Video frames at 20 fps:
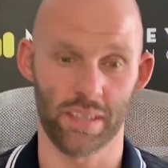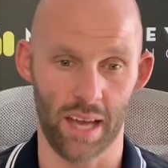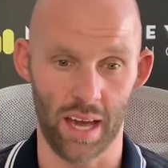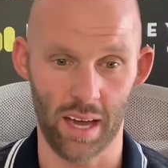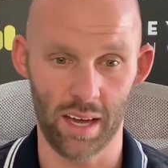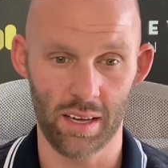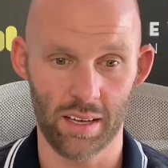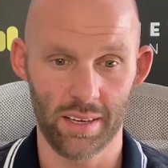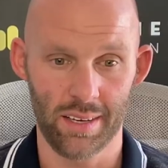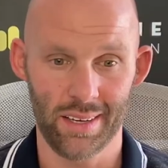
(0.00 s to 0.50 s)

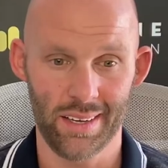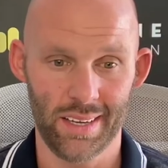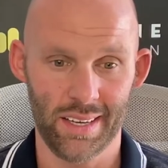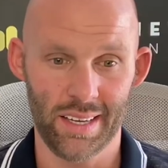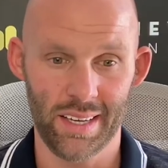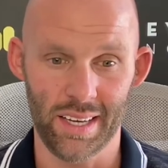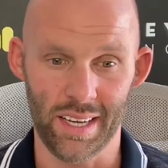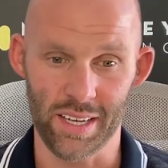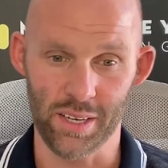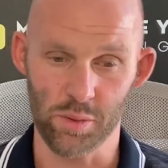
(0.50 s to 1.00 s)
Yeah,
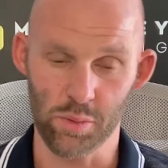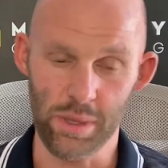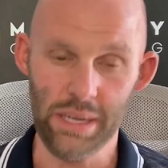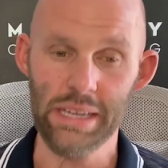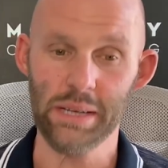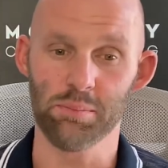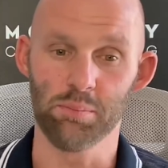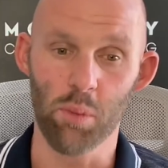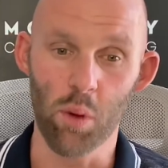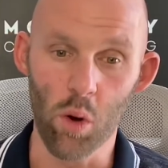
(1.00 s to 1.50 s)
in a
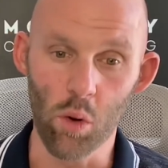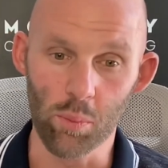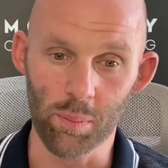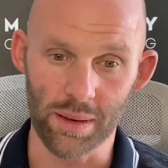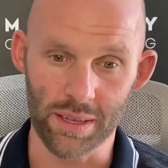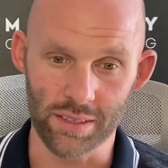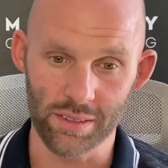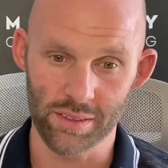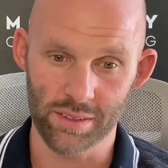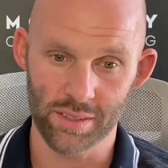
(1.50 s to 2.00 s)
weak
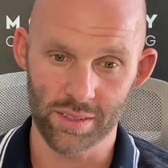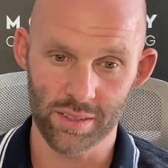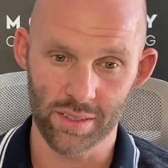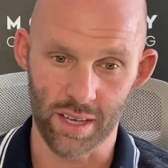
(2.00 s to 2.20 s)
moment,